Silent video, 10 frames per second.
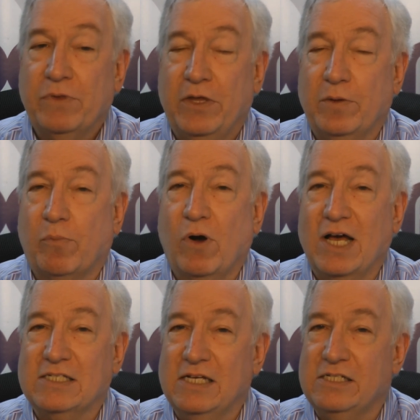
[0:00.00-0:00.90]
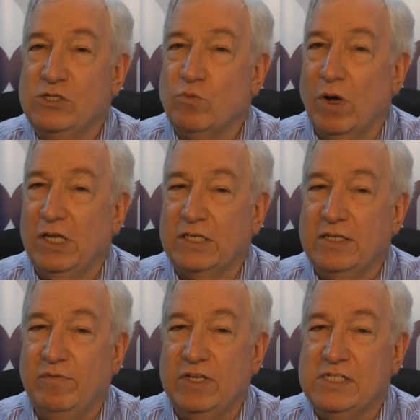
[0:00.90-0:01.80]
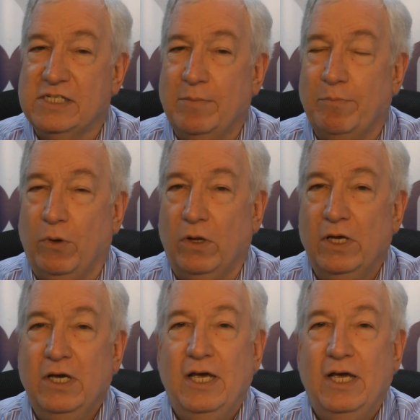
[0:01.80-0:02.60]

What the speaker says: And the process is relatively simple.